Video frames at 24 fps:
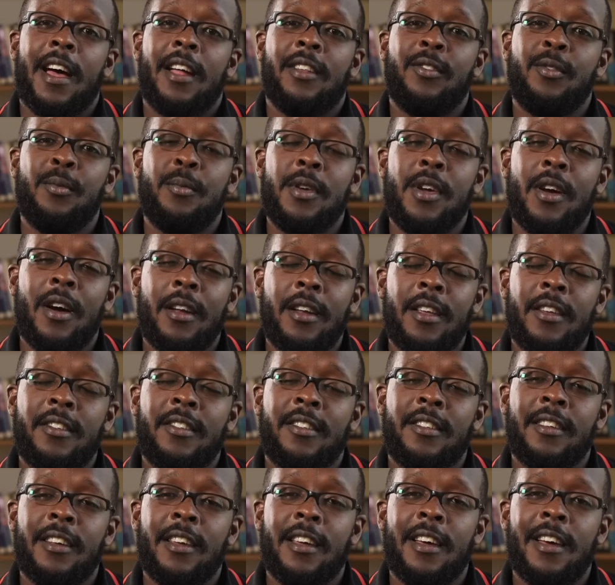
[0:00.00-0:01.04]
To be
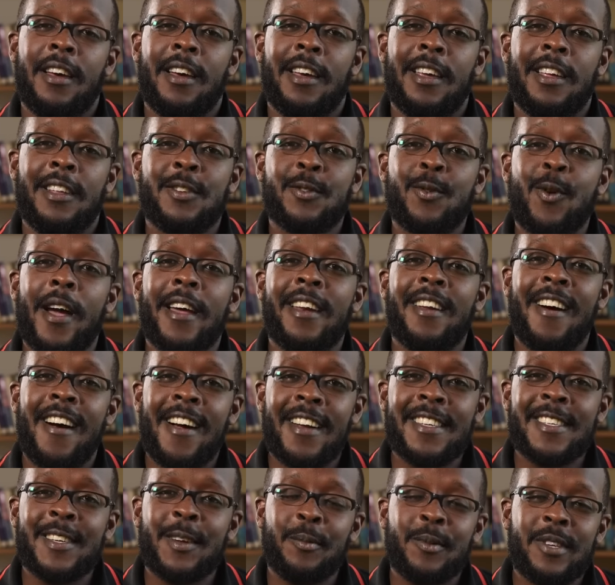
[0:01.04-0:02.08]
honest, it's quite
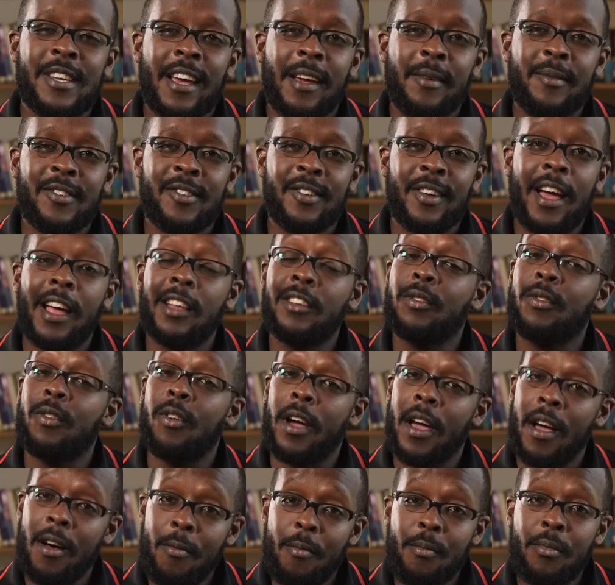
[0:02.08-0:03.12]
hard sometimes to ask for
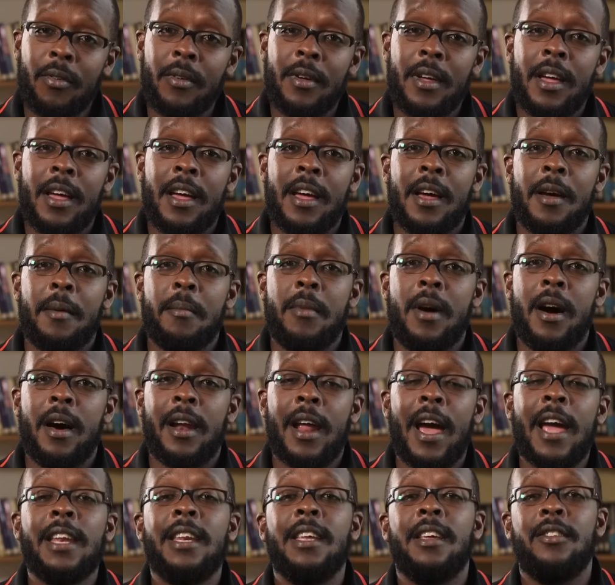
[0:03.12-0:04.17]
help, but
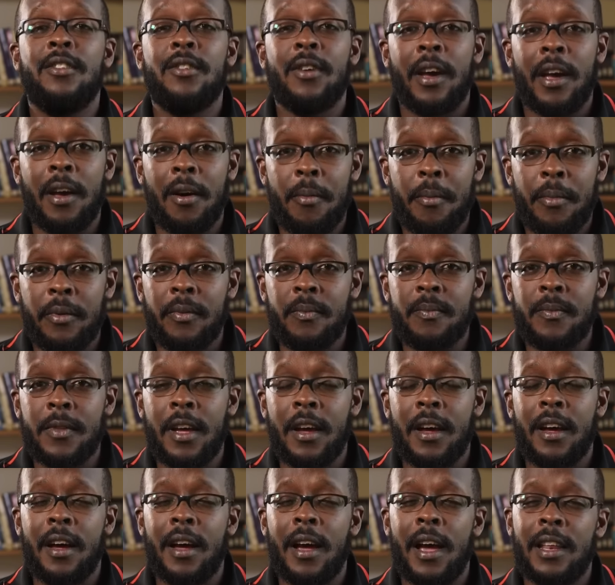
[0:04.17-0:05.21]
I need your help.
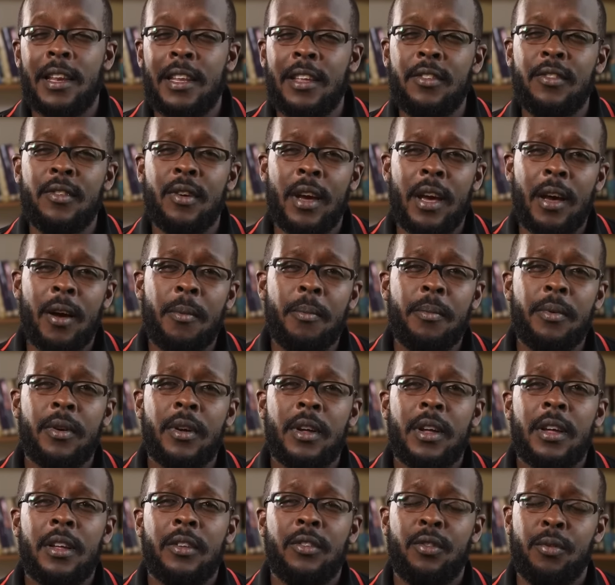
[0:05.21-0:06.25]
I need your help
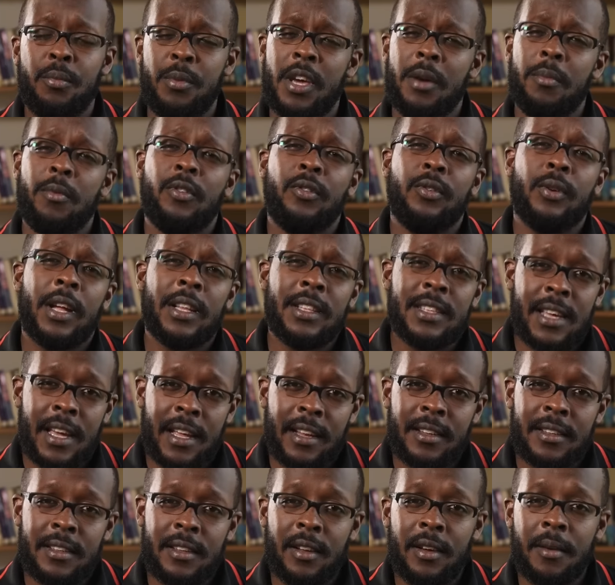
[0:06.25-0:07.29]
to be able to
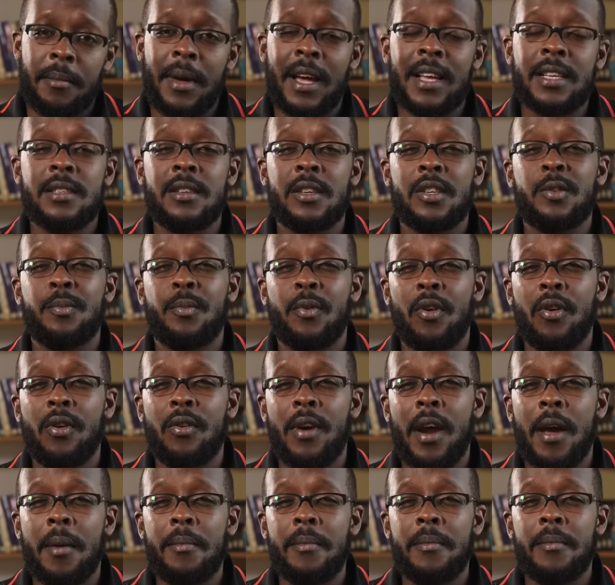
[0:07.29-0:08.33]
attend the master's
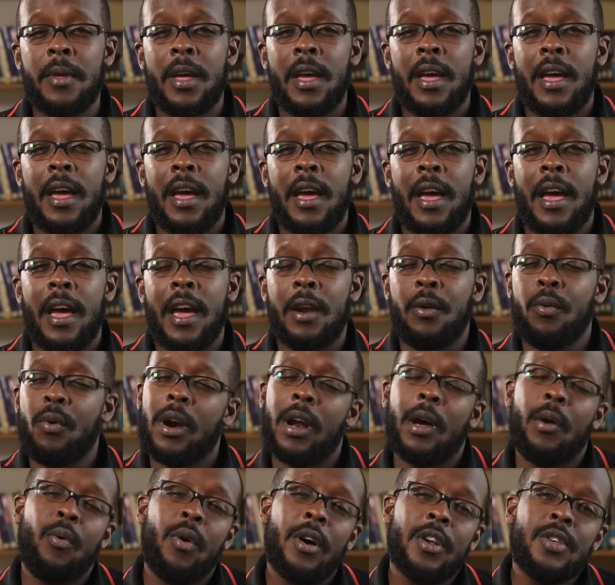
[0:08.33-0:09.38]
program. And what
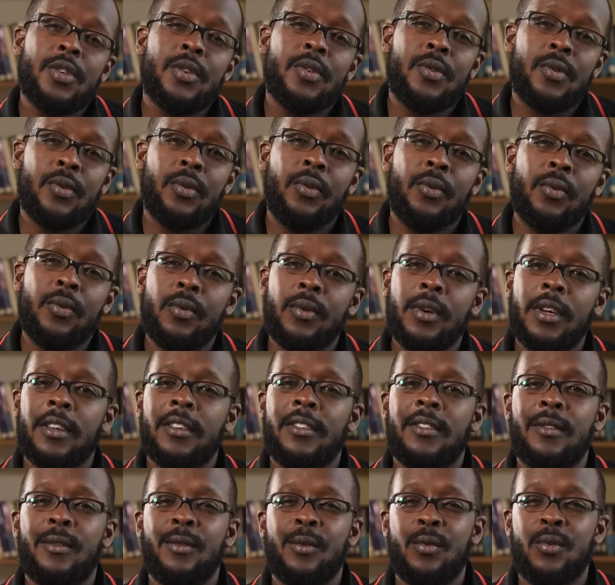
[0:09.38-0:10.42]
I want you to do
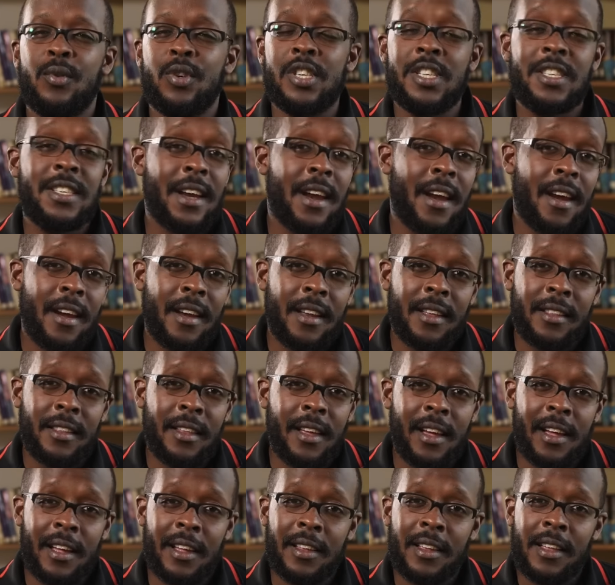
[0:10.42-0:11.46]
is to share
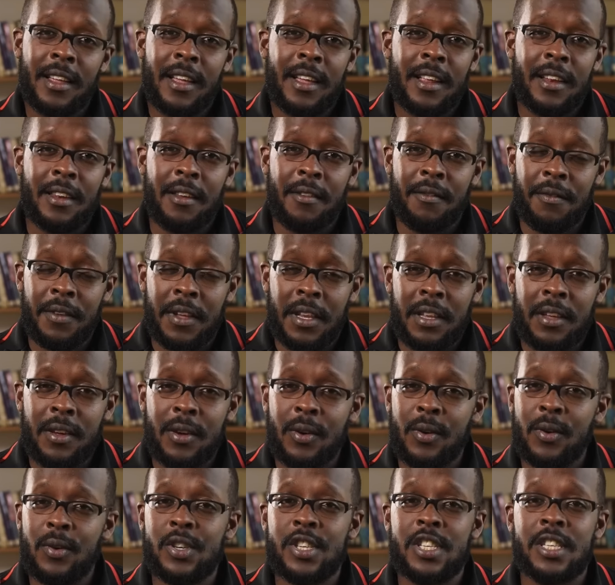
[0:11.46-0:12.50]
the
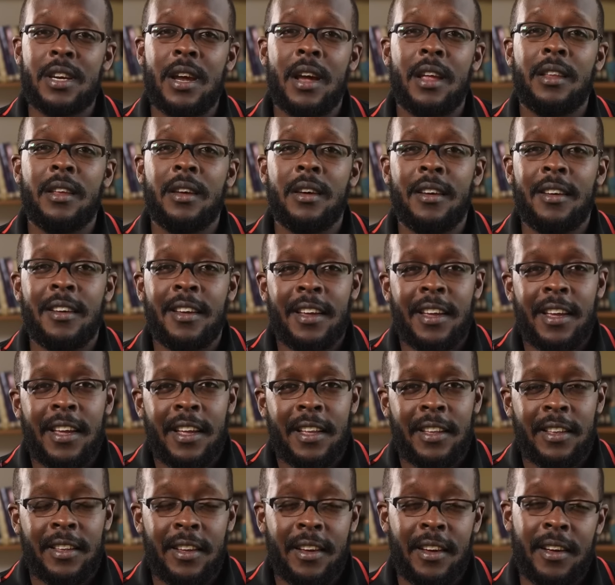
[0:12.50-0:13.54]
video, share
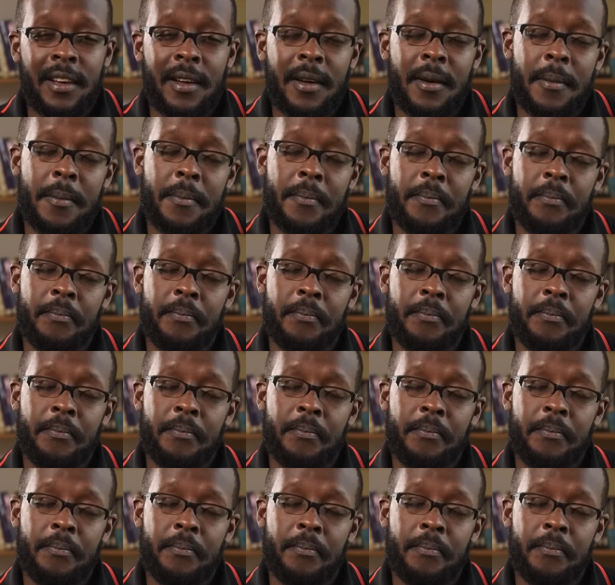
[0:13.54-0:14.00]
the